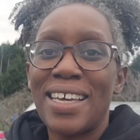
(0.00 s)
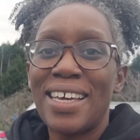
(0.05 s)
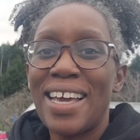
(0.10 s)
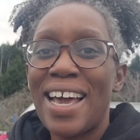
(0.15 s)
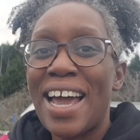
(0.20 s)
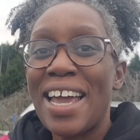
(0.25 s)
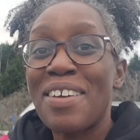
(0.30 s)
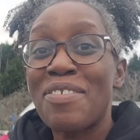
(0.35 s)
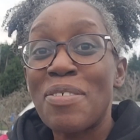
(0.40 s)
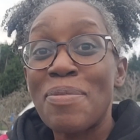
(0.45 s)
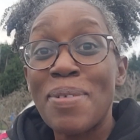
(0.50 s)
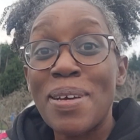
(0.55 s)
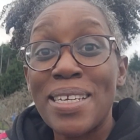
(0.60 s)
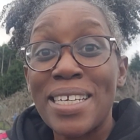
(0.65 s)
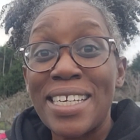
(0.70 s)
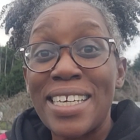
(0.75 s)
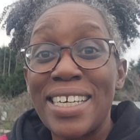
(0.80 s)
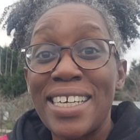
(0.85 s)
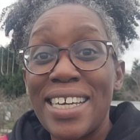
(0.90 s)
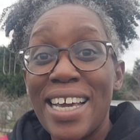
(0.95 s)
Hi
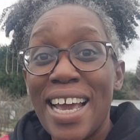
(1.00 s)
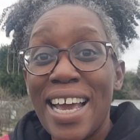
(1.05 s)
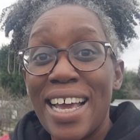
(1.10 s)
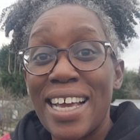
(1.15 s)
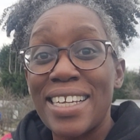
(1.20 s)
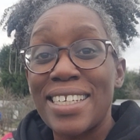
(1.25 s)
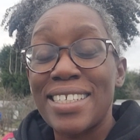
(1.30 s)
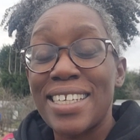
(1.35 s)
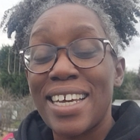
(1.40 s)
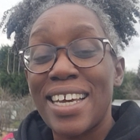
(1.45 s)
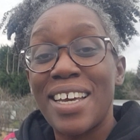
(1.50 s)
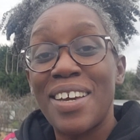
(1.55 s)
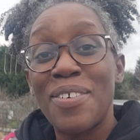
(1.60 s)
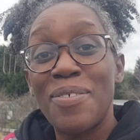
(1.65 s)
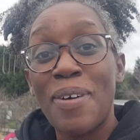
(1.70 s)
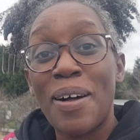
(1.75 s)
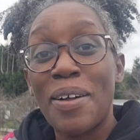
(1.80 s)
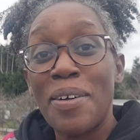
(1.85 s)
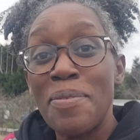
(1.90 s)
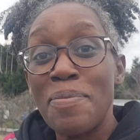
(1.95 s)
everybody, and
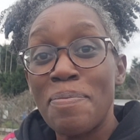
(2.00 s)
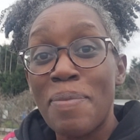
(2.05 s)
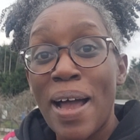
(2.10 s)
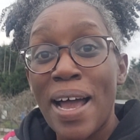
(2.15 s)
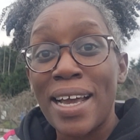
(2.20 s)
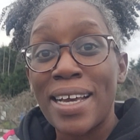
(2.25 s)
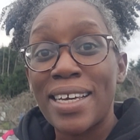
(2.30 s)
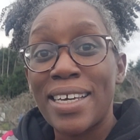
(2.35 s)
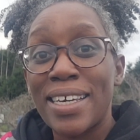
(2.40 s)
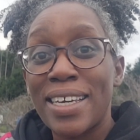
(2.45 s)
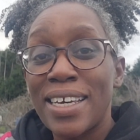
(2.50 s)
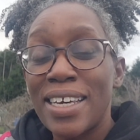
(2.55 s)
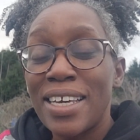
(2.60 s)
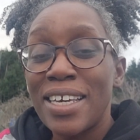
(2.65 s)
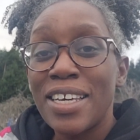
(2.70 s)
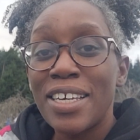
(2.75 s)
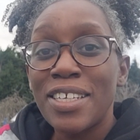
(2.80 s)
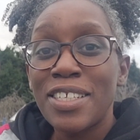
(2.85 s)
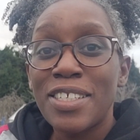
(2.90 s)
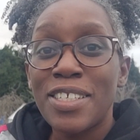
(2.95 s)
welcome back
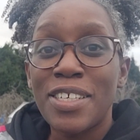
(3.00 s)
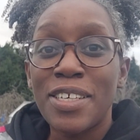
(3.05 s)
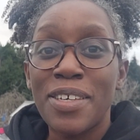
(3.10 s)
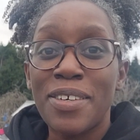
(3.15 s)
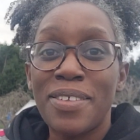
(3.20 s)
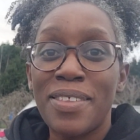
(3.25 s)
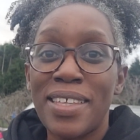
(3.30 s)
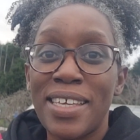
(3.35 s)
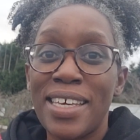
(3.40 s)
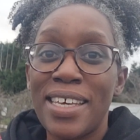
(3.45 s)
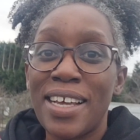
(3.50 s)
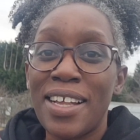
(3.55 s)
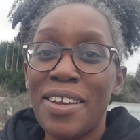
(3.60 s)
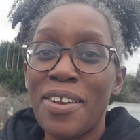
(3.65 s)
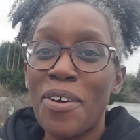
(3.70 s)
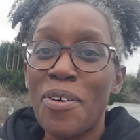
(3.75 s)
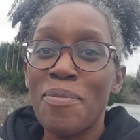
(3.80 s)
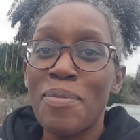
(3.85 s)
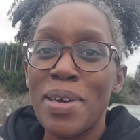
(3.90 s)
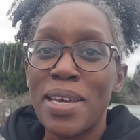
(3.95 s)
to the
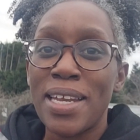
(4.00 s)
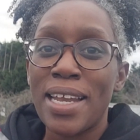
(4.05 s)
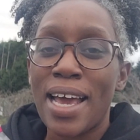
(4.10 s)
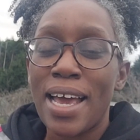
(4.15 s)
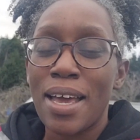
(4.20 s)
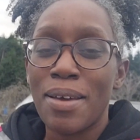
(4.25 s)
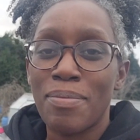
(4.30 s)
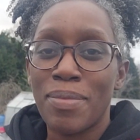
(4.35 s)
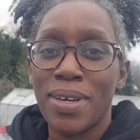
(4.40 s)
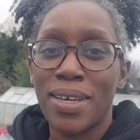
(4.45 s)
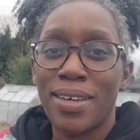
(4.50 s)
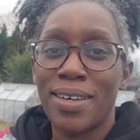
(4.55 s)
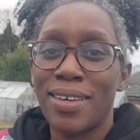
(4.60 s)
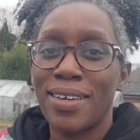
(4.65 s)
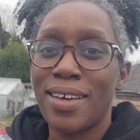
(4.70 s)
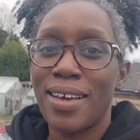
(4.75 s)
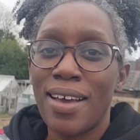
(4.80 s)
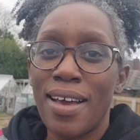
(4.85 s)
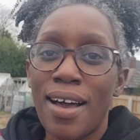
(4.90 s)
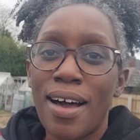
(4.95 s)
allotment.
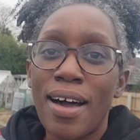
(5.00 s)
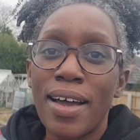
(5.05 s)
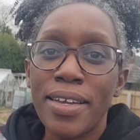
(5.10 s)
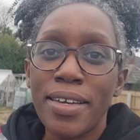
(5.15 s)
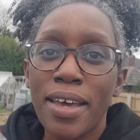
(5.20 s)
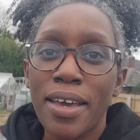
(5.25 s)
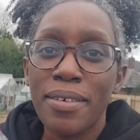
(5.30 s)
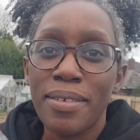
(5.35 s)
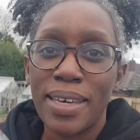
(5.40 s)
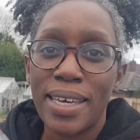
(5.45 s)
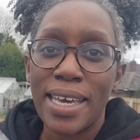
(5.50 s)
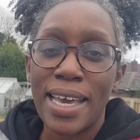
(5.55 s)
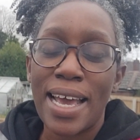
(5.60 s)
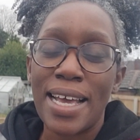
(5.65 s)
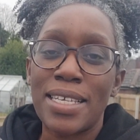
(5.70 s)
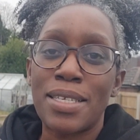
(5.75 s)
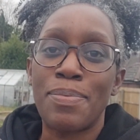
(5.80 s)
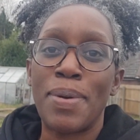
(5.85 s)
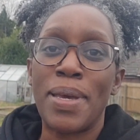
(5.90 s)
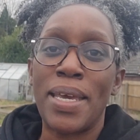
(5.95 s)
I know it
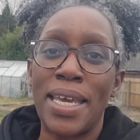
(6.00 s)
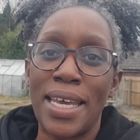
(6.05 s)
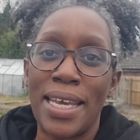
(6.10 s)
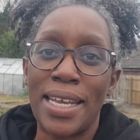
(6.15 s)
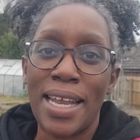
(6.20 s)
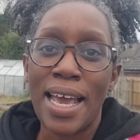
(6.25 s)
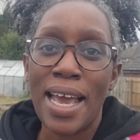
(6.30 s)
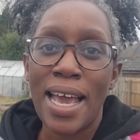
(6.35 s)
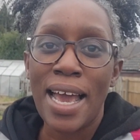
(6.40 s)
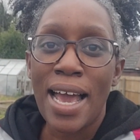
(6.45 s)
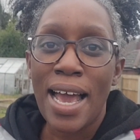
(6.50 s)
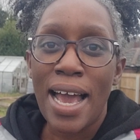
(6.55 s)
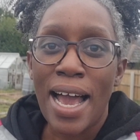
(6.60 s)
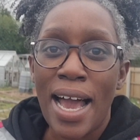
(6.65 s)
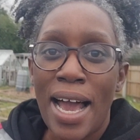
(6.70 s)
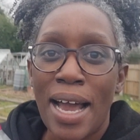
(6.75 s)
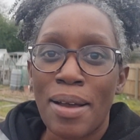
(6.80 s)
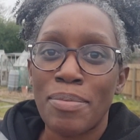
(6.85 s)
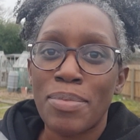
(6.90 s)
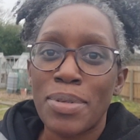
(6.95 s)
has been
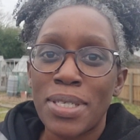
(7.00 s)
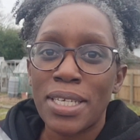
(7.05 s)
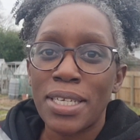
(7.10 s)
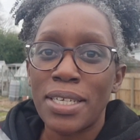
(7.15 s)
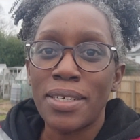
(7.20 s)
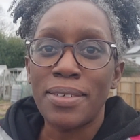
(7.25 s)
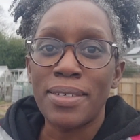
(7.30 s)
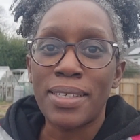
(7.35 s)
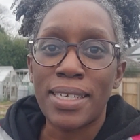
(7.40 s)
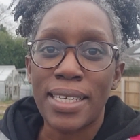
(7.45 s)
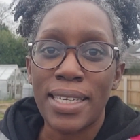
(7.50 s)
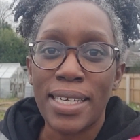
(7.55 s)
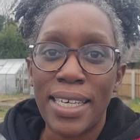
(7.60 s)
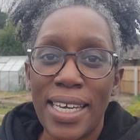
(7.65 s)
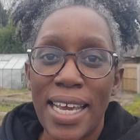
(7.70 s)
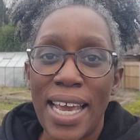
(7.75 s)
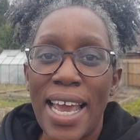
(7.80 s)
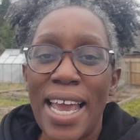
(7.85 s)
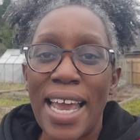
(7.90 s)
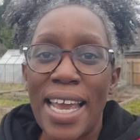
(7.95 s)

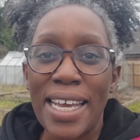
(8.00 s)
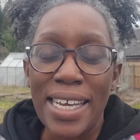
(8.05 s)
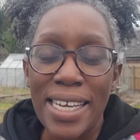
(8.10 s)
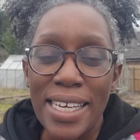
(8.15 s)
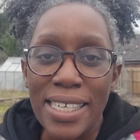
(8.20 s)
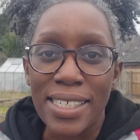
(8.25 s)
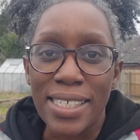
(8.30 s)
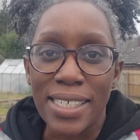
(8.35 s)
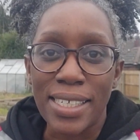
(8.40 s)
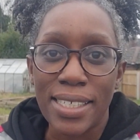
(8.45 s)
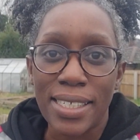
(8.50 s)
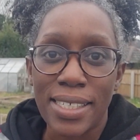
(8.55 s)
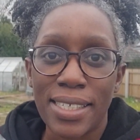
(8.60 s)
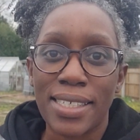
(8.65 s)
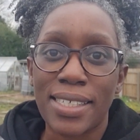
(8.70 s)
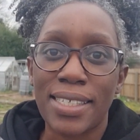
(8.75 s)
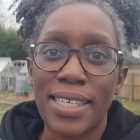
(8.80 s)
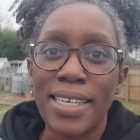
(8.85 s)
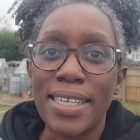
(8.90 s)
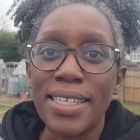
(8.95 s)
absolutely ages
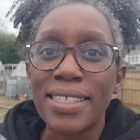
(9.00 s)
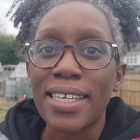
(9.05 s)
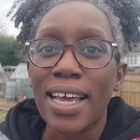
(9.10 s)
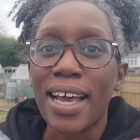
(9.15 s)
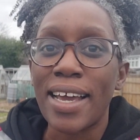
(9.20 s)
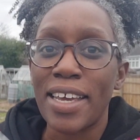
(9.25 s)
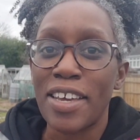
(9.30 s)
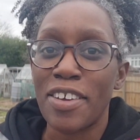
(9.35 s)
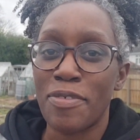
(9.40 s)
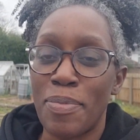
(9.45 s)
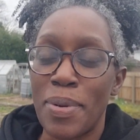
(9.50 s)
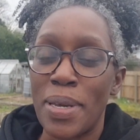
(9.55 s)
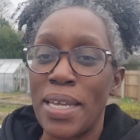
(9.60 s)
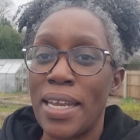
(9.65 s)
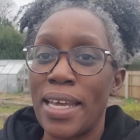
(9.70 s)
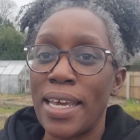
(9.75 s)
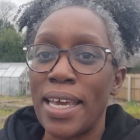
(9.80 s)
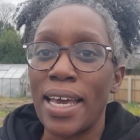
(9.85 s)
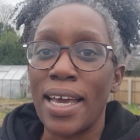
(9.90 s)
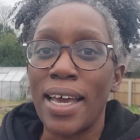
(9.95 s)
since I have
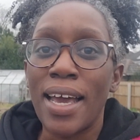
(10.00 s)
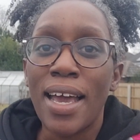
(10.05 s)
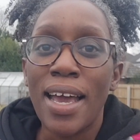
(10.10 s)
been here,